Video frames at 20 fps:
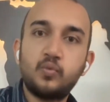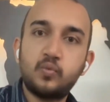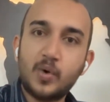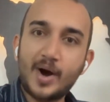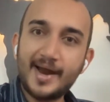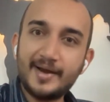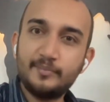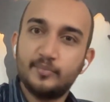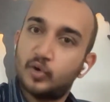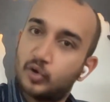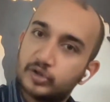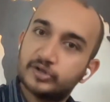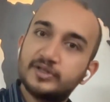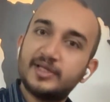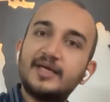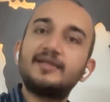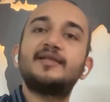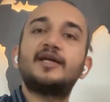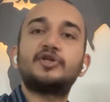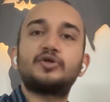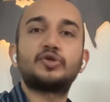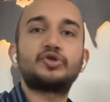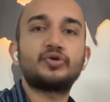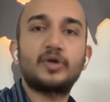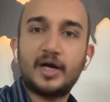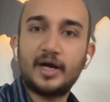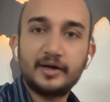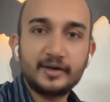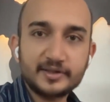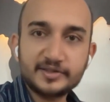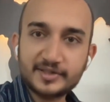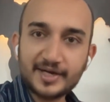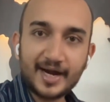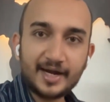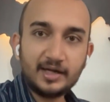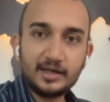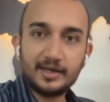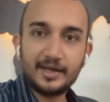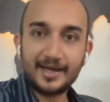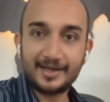One more thing that you should
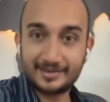understand,